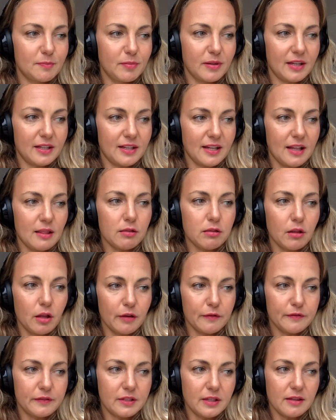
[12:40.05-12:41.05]
but I
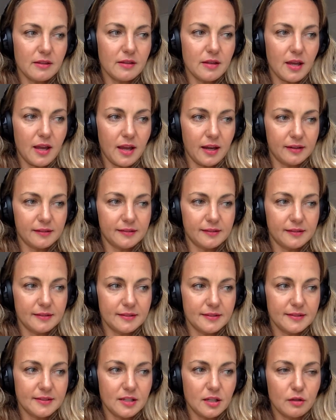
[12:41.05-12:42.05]
loved the
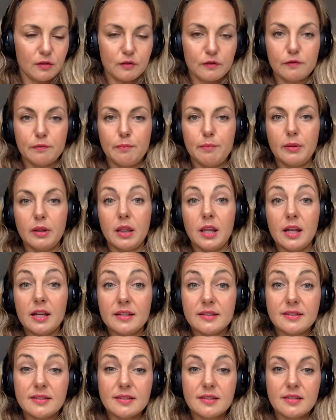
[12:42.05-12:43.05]
ecstasy of
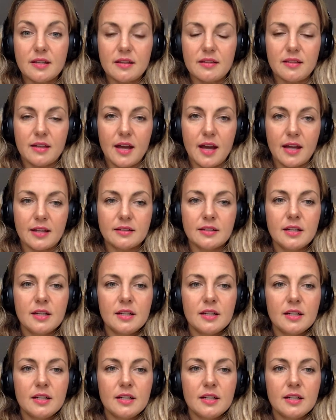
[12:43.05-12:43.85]
bliss that